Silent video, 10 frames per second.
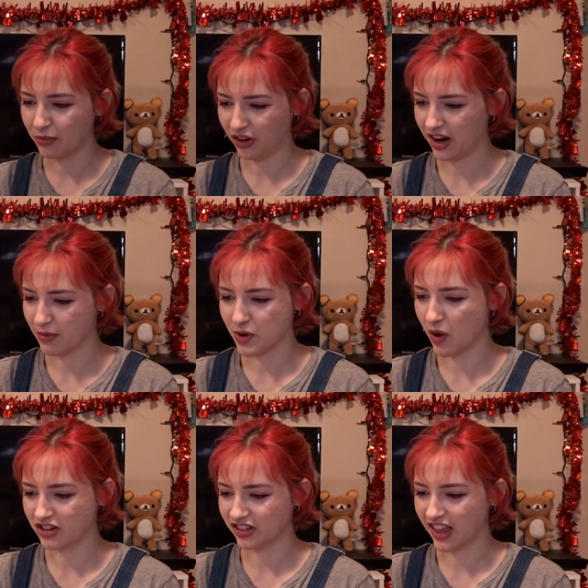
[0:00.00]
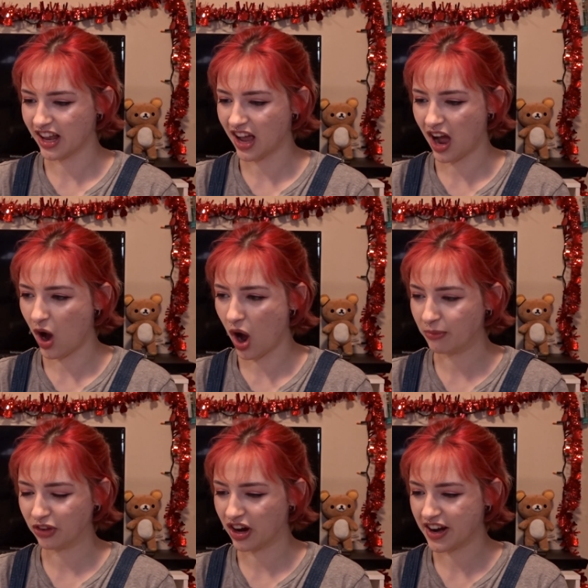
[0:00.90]
I'm sorry, I'm rewatching that.
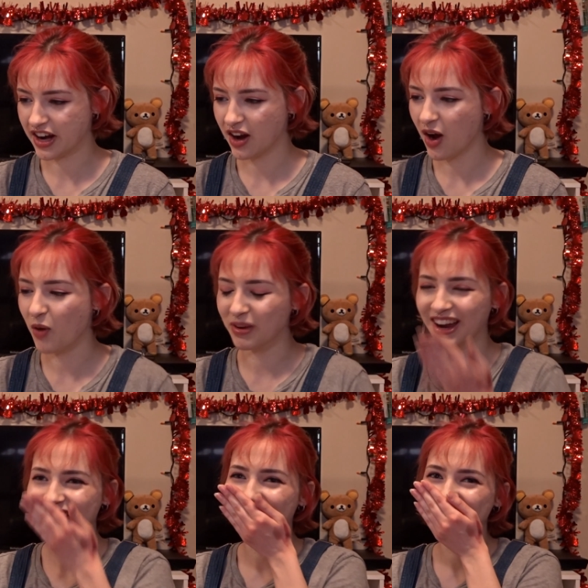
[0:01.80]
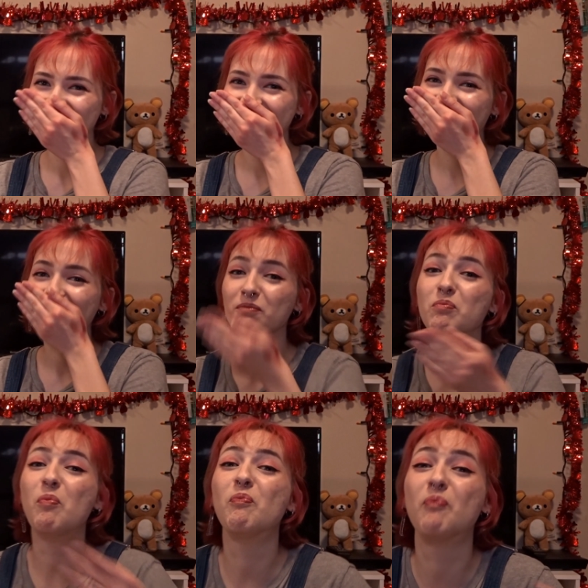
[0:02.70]
I'm sorry. Oh my God, I'm gonna
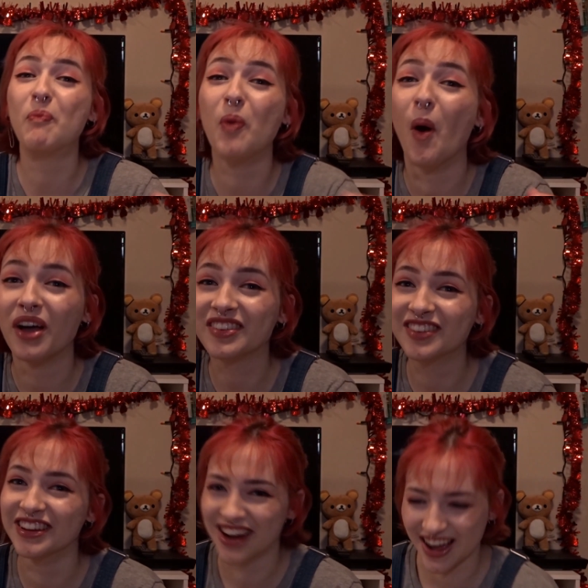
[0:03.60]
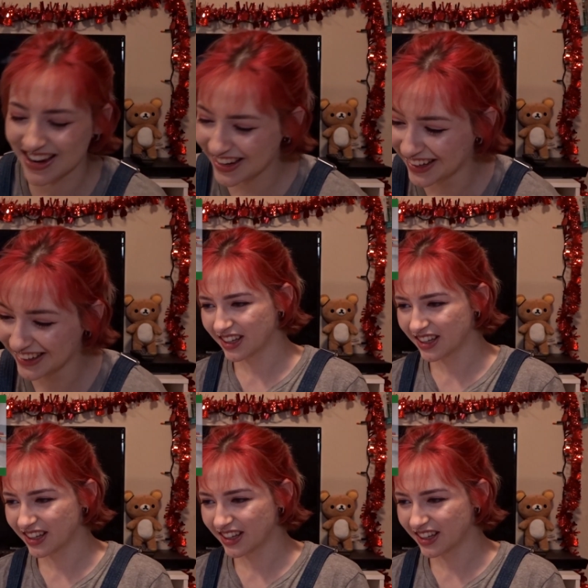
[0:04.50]
bust tonight.